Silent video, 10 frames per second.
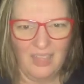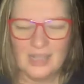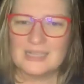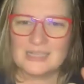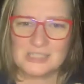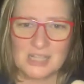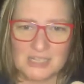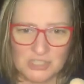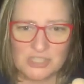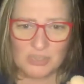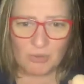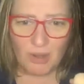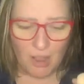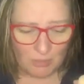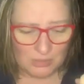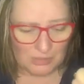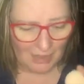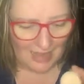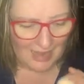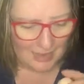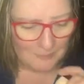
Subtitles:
that's just gross, okay?